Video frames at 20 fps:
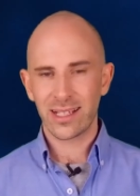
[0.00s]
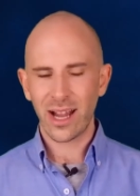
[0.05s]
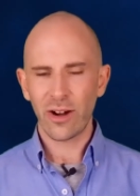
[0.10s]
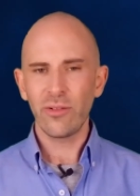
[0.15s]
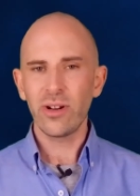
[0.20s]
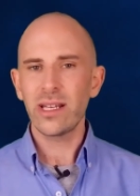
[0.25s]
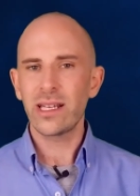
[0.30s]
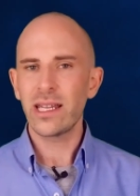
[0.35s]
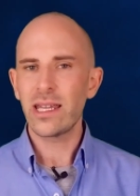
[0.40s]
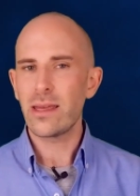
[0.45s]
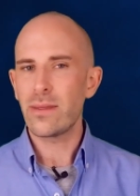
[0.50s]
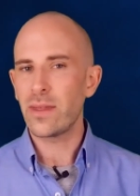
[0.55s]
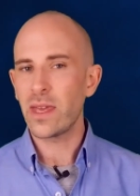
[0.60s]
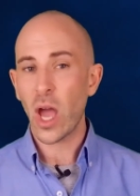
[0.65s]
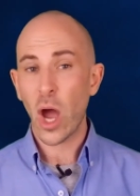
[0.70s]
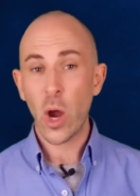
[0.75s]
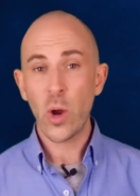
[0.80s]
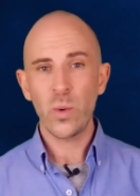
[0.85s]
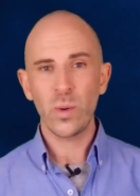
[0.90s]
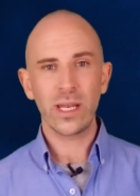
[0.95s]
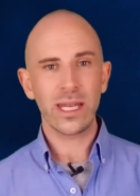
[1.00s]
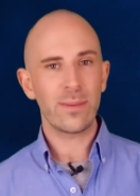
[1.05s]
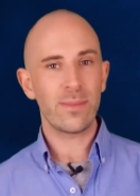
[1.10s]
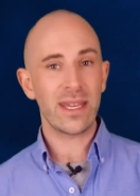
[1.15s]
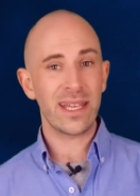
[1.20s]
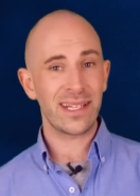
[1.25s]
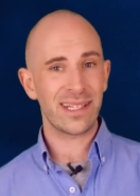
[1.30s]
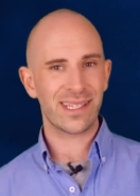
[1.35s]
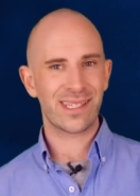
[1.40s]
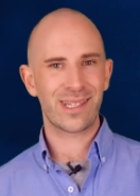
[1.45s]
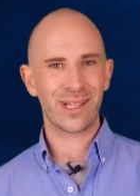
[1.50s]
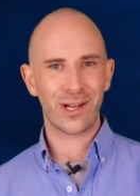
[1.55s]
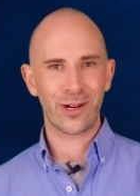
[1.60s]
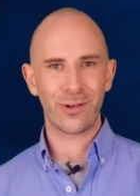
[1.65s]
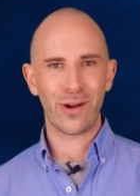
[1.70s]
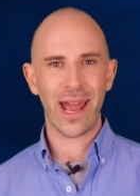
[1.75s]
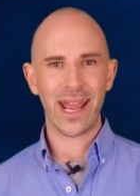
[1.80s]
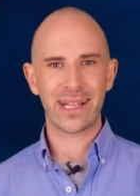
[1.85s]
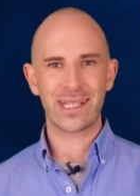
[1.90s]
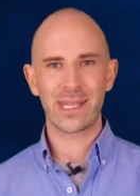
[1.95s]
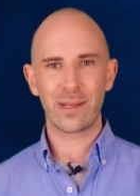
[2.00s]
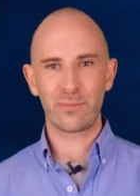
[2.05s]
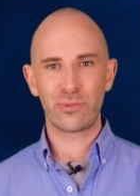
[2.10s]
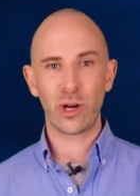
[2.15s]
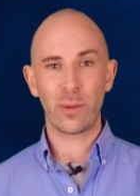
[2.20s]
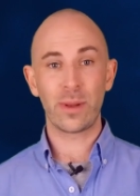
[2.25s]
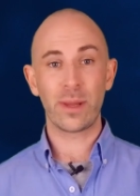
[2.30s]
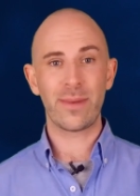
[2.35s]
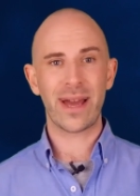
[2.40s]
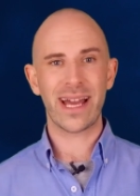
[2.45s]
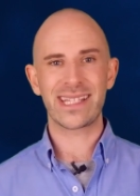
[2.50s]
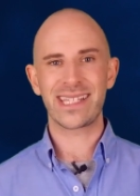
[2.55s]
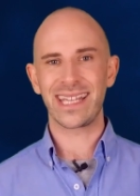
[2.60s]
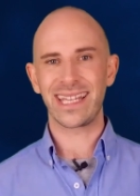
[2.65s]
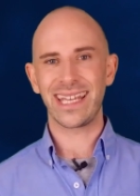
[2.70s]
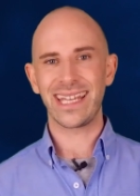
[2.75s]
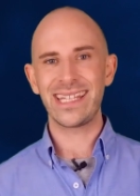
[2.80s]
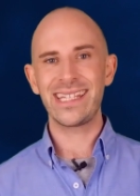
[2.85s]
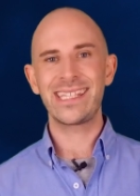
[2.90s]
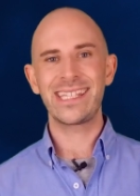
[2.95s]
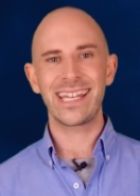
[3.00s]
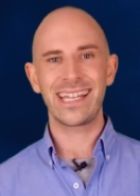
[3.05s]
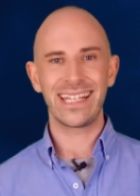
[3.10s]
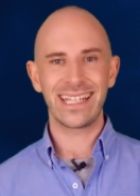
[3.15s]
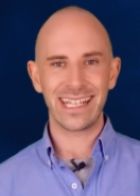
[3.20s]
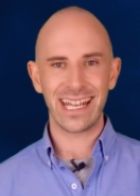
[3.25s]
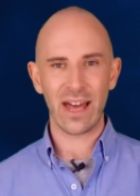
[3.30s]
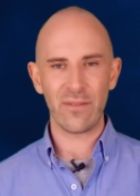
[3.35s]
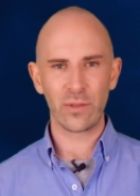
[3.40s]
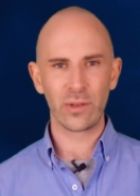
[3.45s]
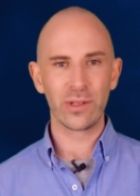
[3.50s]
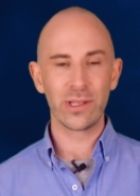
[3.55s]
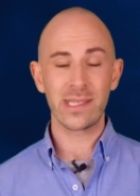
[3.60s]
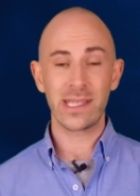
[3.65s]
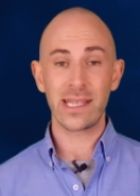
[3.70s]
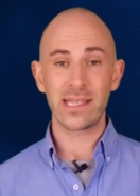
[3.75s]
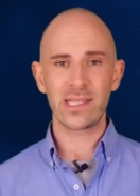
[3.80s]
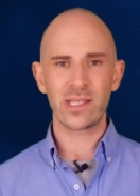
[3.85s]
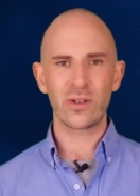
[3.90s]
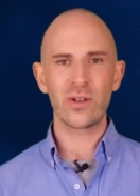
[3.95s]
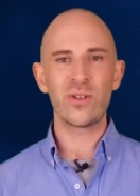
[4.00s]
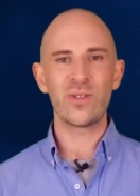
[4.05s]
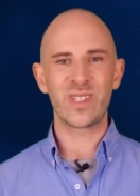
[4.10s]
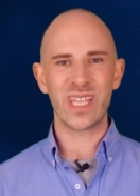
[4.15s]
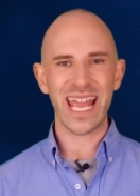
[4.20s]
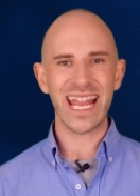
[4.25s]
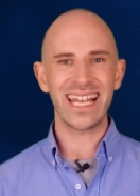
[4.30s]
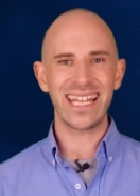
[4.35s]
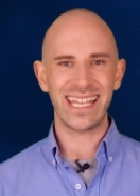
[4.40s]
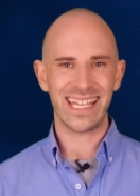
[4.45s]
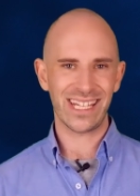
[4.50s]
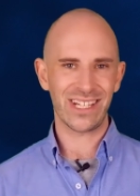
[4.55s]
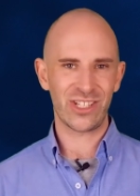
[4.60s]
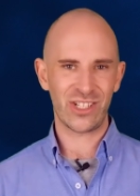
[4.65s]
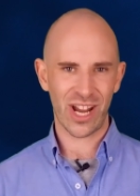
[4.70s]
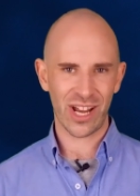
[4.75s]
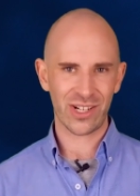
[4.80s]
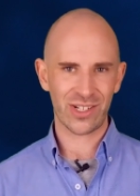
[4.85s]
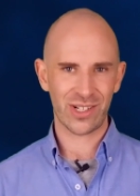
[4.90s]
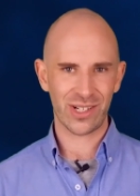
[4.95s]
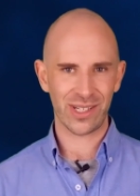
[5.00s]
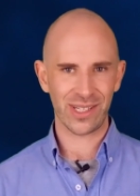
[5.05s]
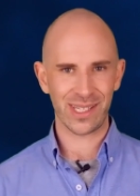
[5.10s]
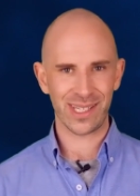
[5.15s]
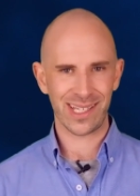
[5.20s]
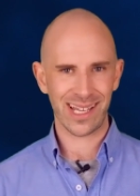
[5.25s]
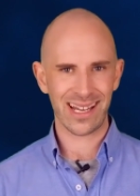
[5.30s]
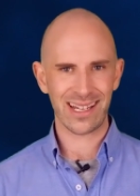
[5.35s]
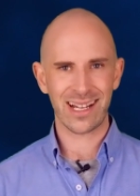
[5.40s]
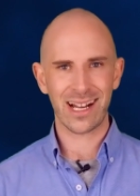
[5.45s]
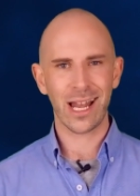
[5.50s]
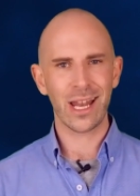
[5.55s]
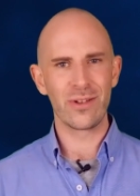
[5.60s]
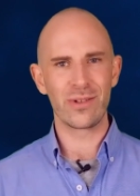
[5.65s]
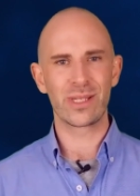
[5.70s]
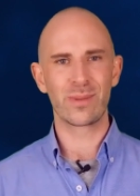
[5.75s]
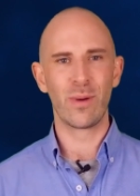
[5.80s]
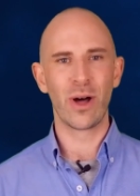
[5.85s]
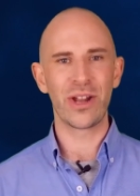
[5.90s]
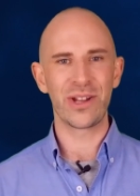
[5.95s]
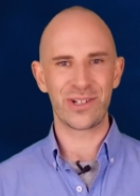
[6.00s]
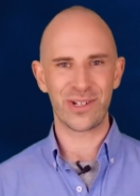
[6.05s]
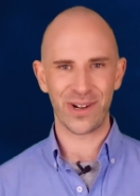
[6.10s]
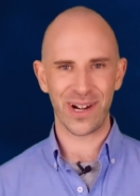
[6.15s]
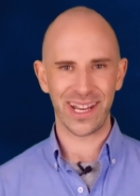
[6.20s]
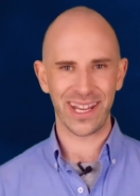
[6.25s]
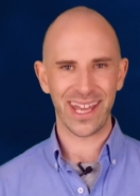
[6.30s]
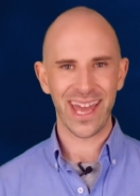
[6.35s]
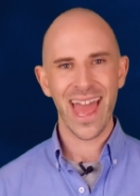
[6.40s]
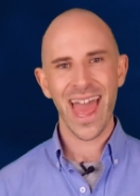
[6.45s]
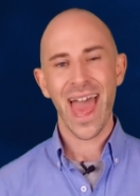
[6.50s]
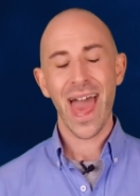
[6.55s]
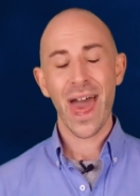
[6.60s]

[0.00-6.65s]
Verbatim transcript: Currently, the only means to correct the problematic insulin levels is through daily injections and close monitoring.